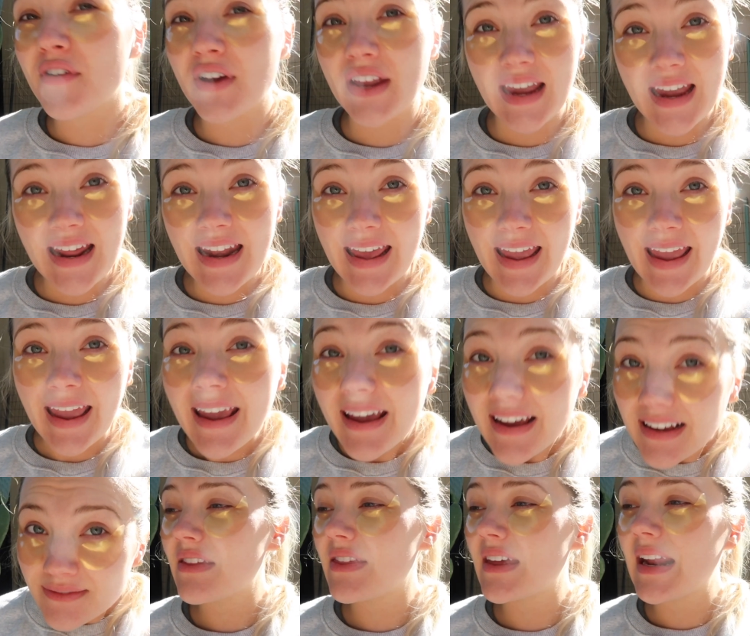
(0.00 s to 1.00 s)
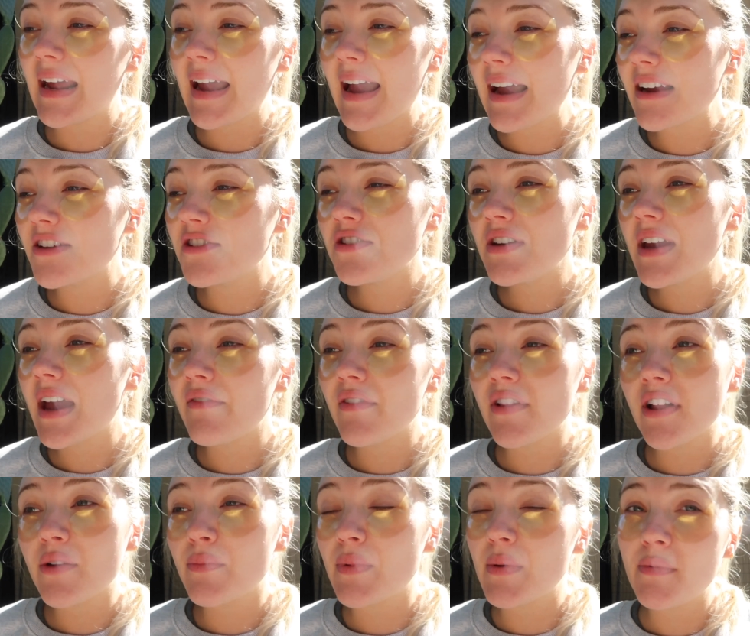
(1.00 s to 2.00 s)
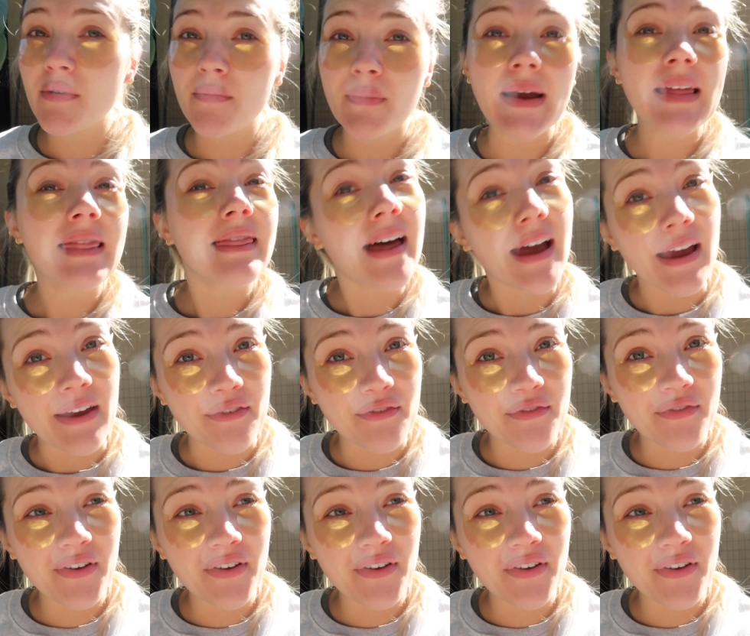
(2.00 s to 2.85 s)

forgetting that I actually have a lot of people in my life